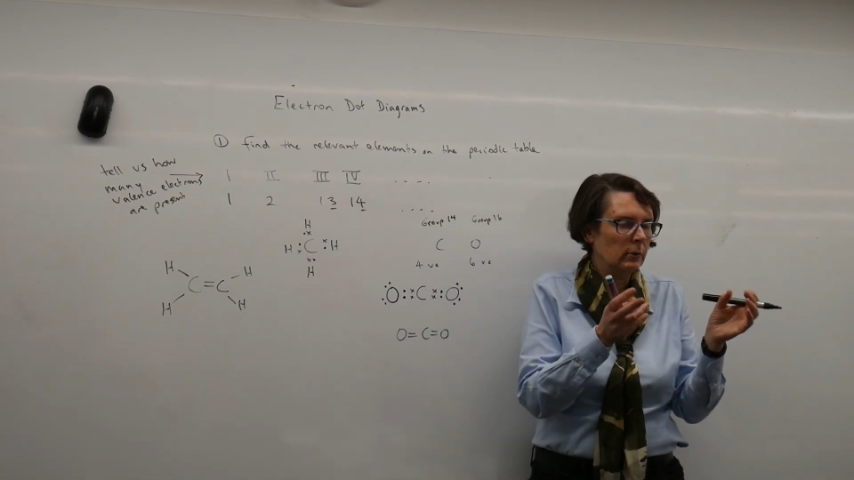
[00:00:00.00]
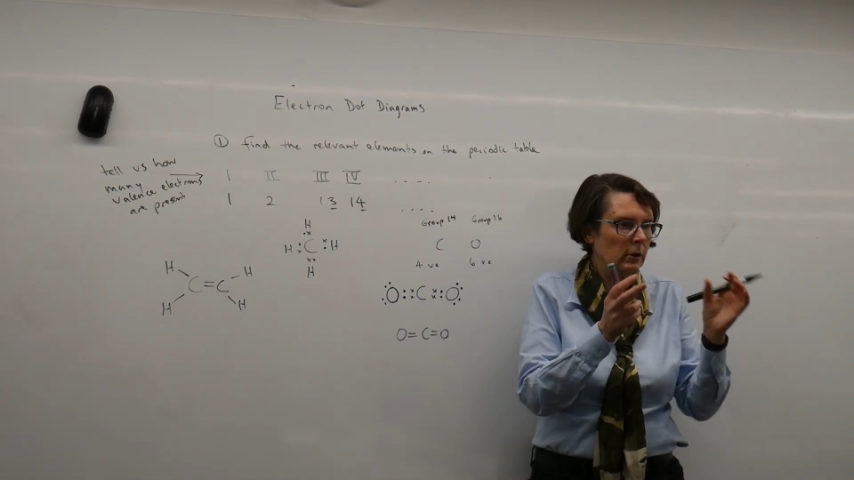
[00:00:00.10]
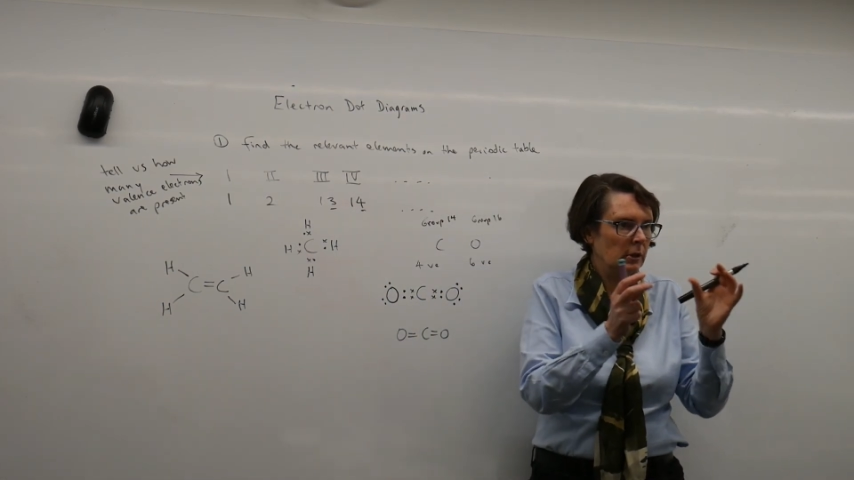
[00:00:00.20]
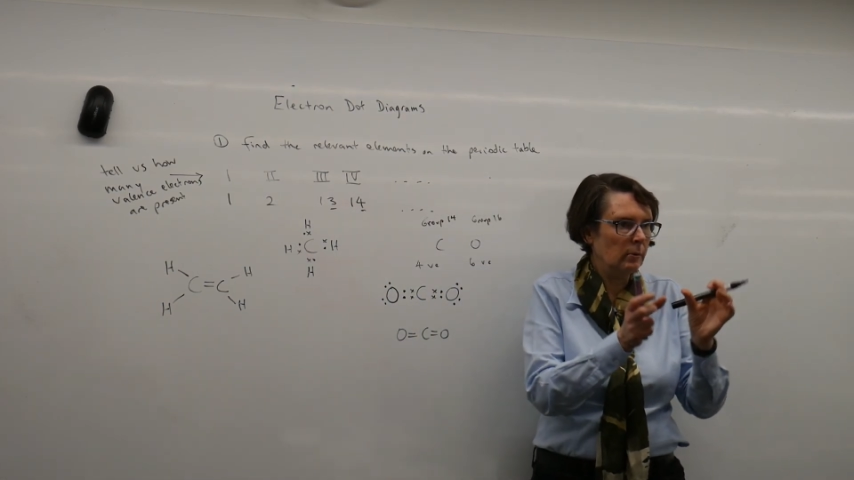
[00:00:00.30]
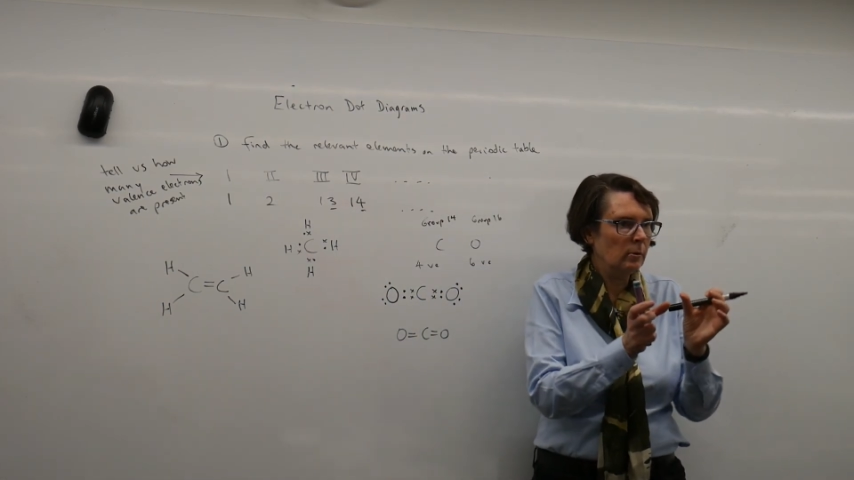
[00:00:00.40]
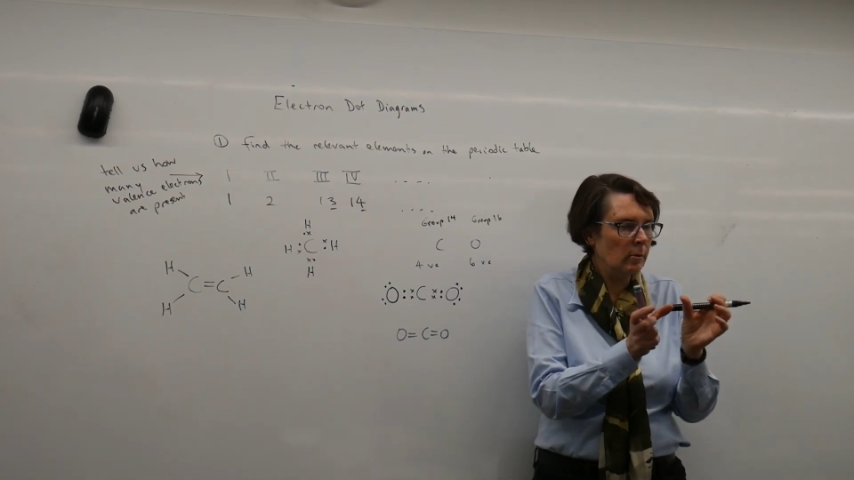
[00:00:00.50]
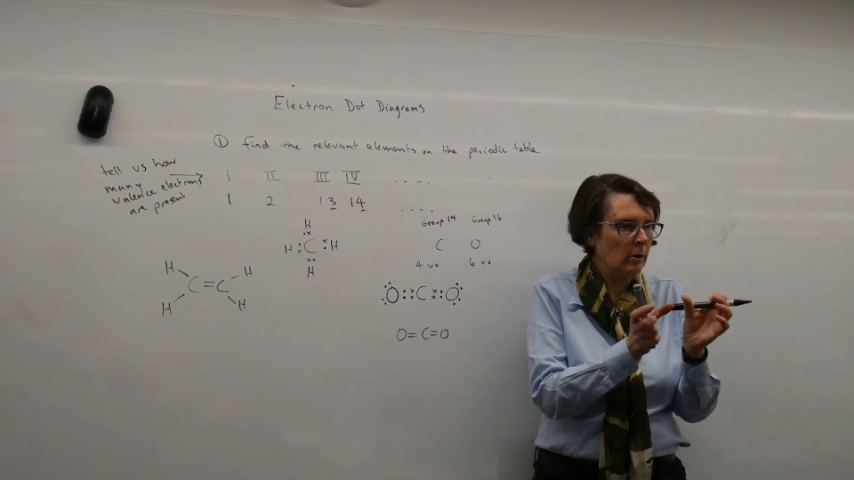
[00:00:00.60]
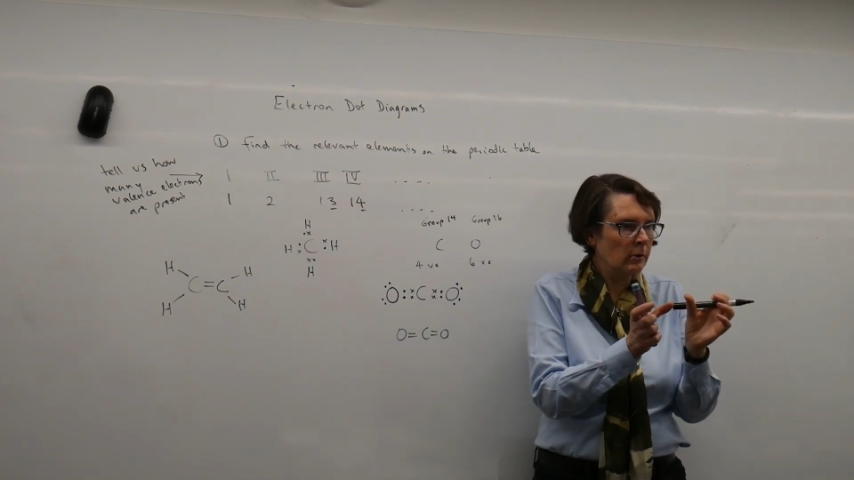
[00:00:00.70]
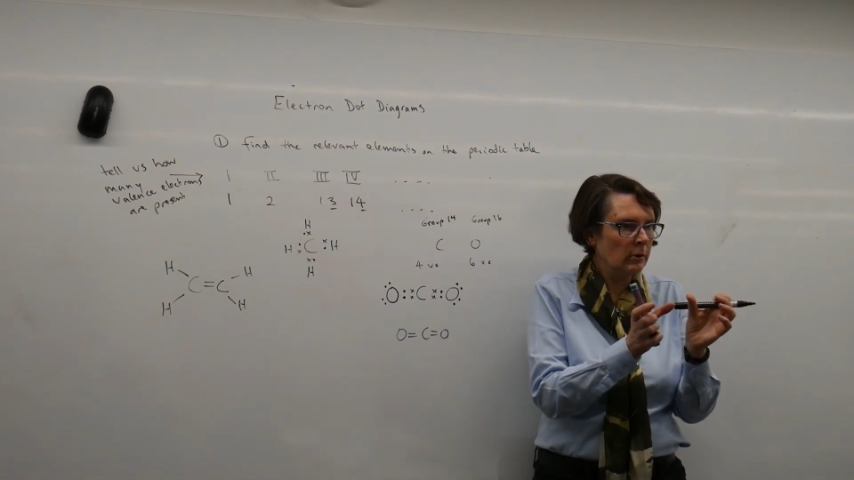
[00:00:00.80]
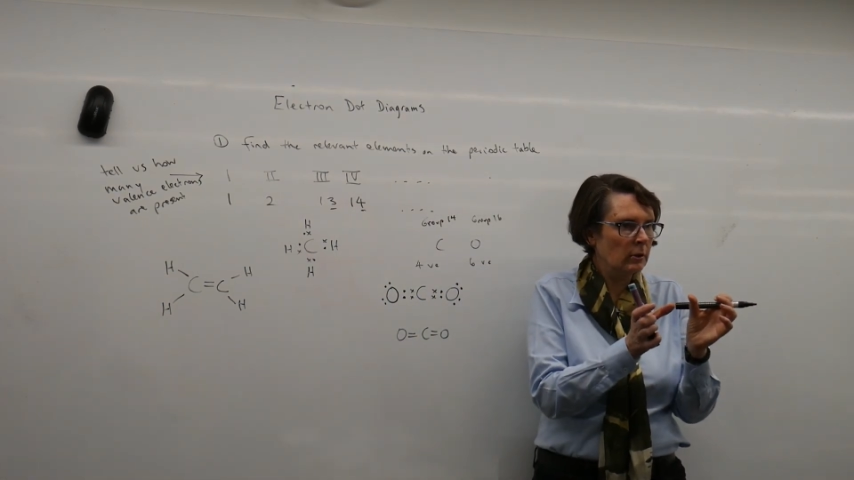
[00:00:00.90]
a double
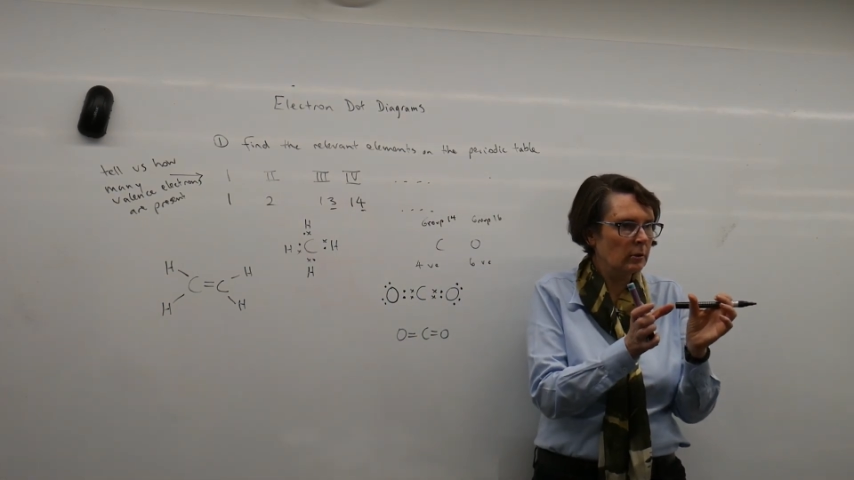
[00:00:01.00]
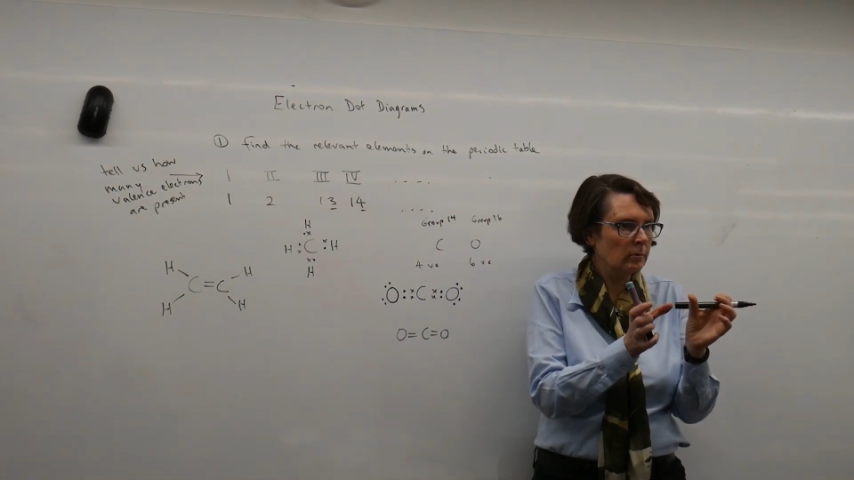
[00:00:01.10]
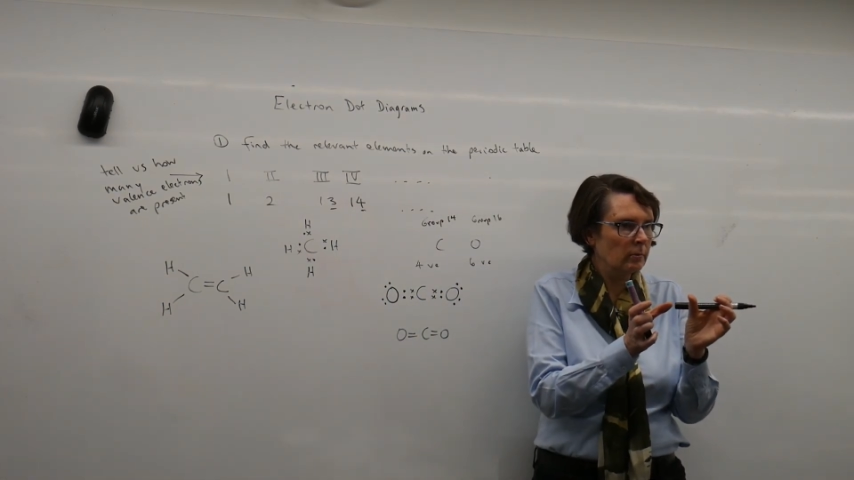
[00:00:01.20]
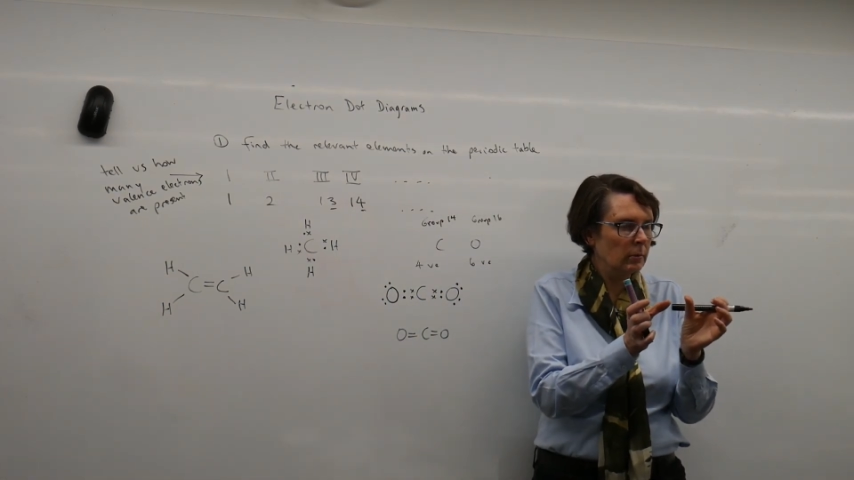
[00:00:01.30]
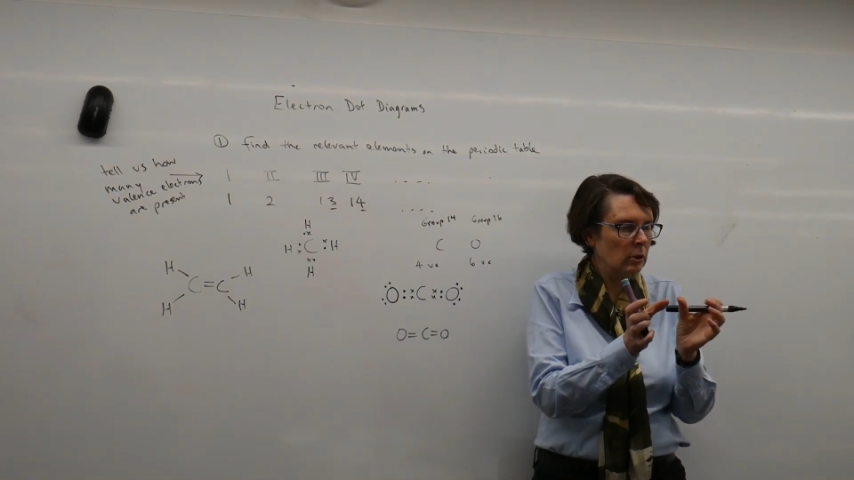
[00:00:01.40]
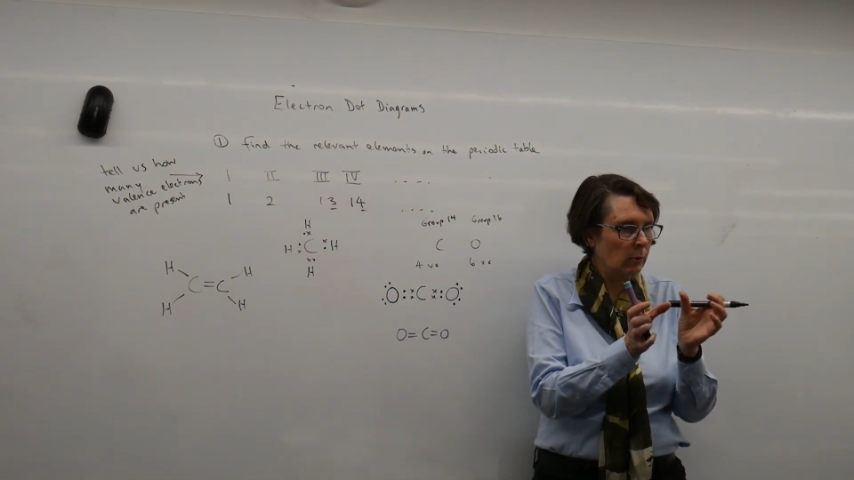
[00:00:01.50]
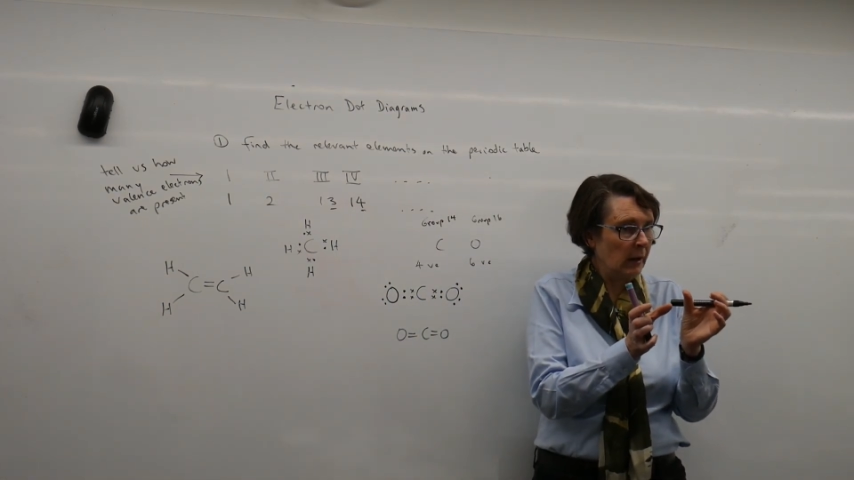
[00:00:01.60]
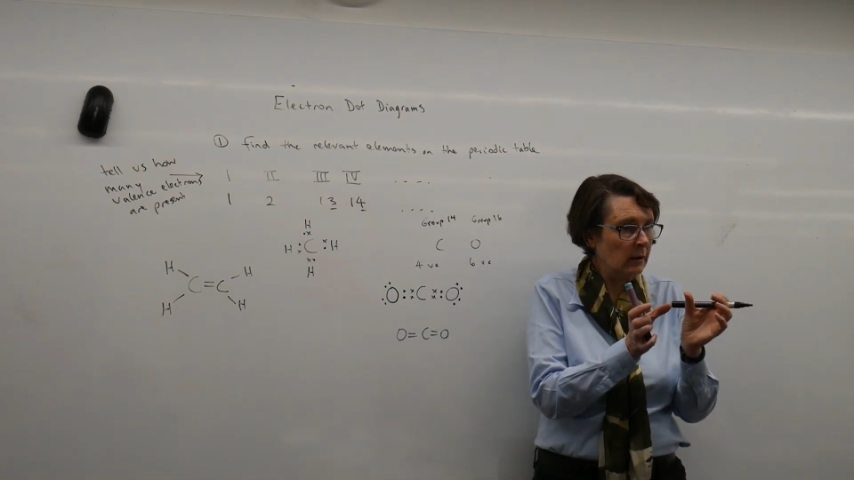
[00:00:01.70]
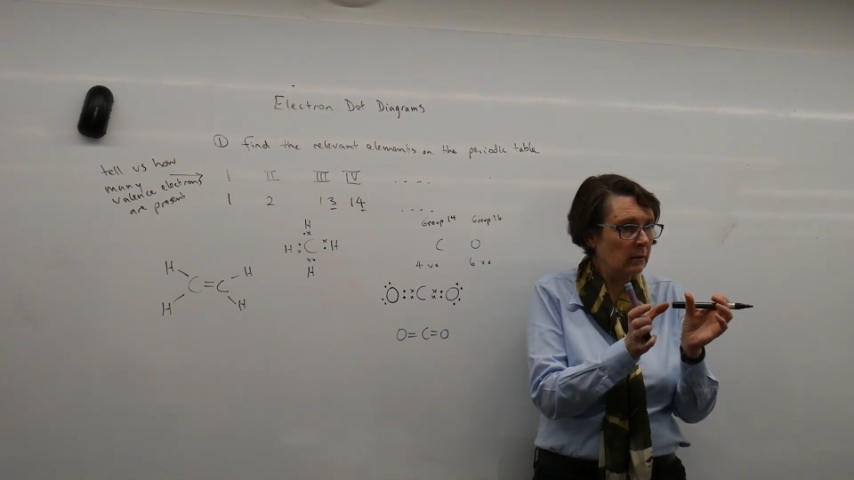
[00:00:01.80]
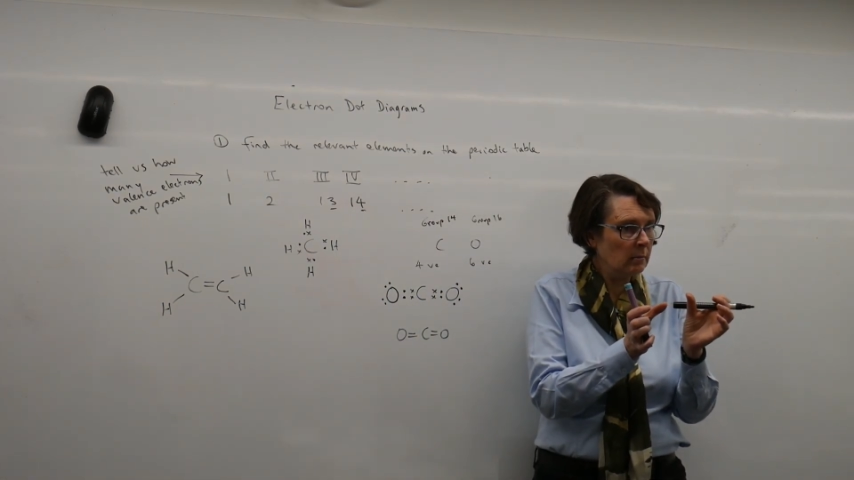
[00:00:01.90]
bond
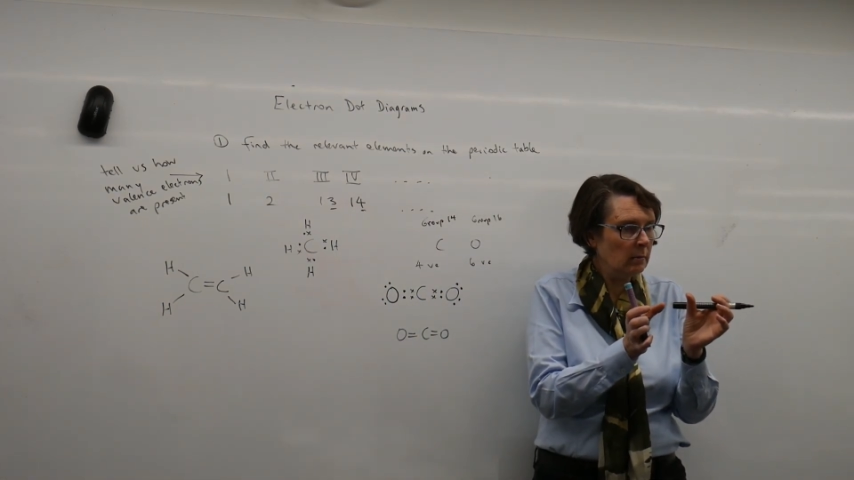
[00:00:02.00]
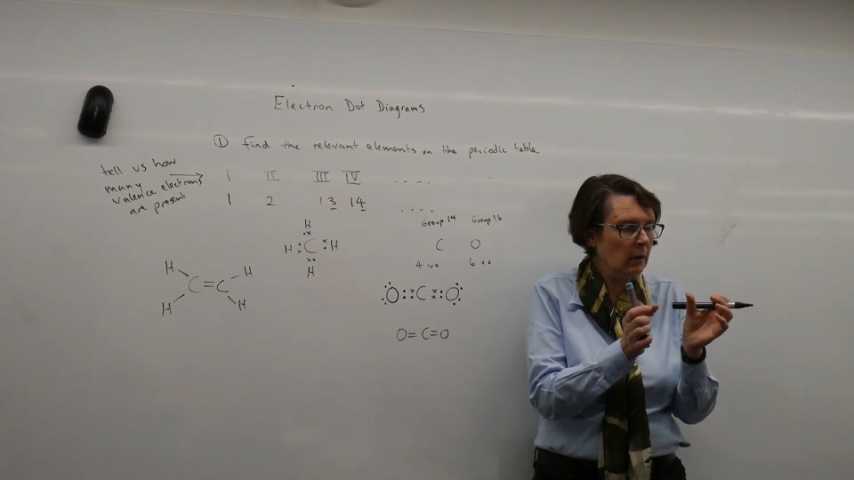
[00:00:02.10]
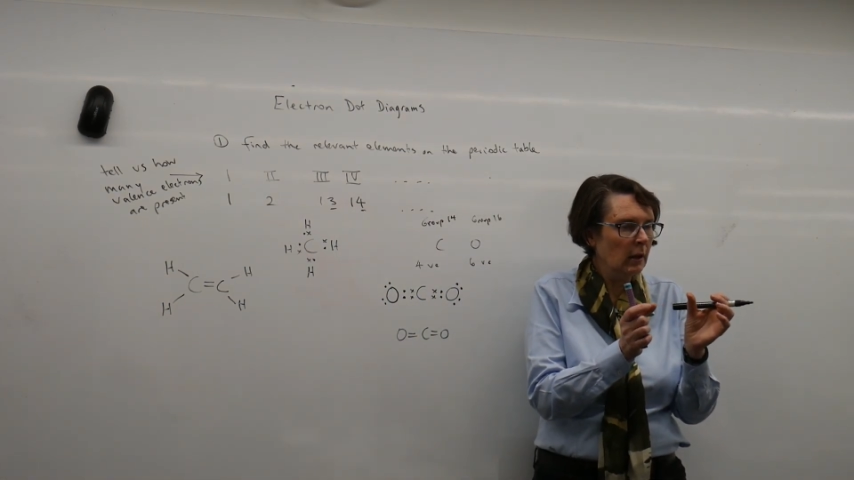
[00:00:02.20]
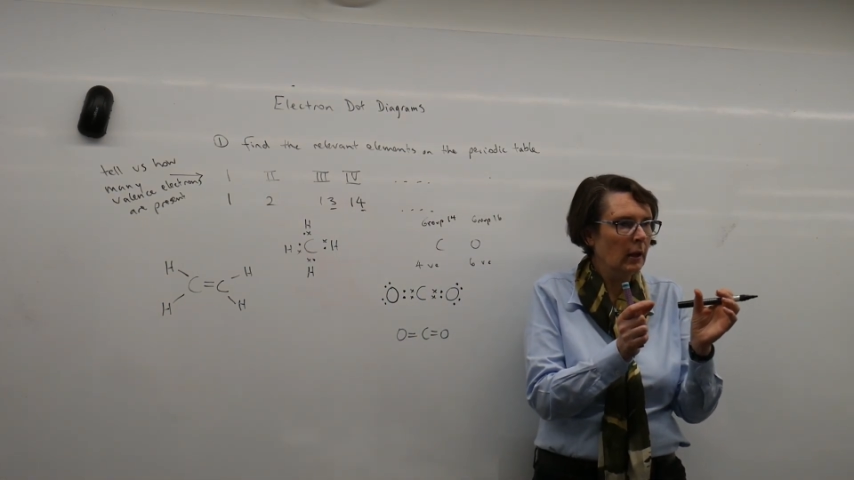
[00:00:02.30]
between them,